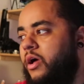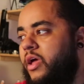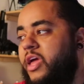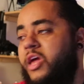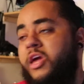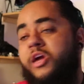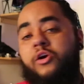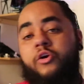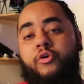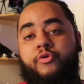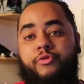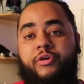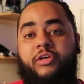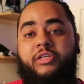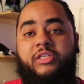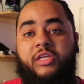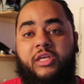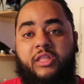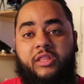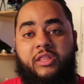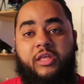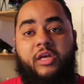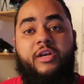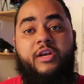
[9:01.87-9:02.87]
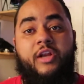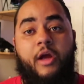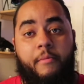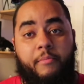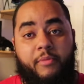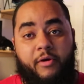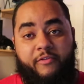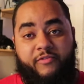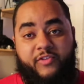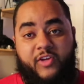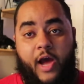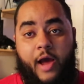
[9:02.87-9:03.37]
increasing the
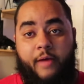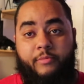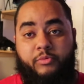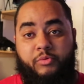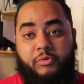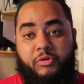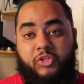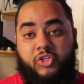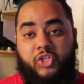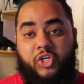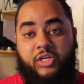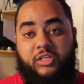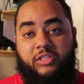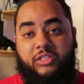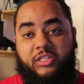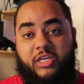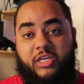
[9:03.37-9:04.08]
number of times we gene